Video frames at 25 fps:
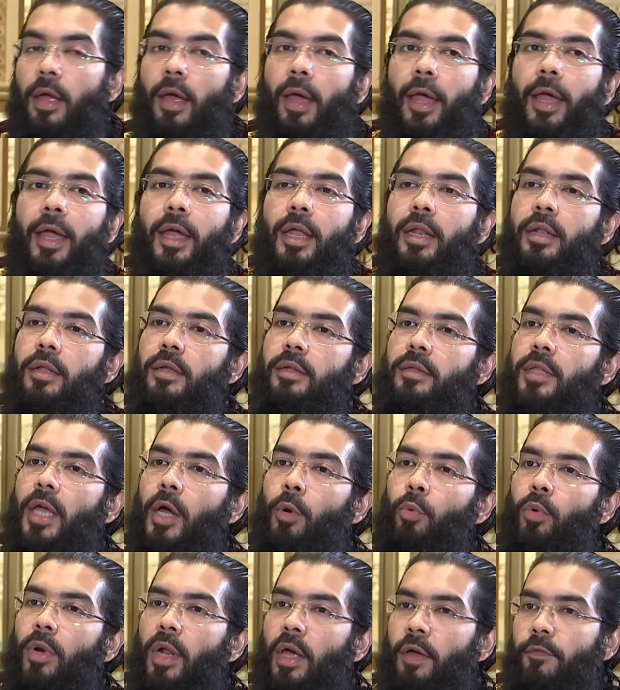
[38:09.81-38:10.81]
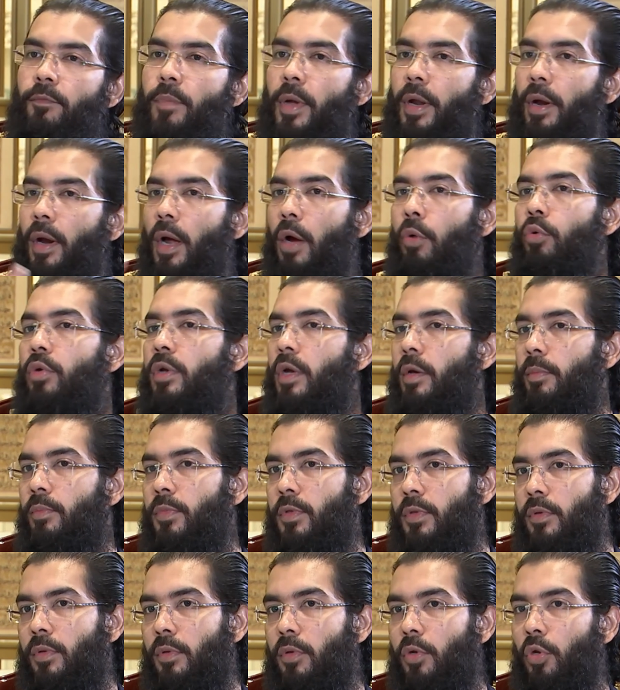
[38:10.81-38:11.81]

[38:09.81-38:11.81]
and that will have better outcomes,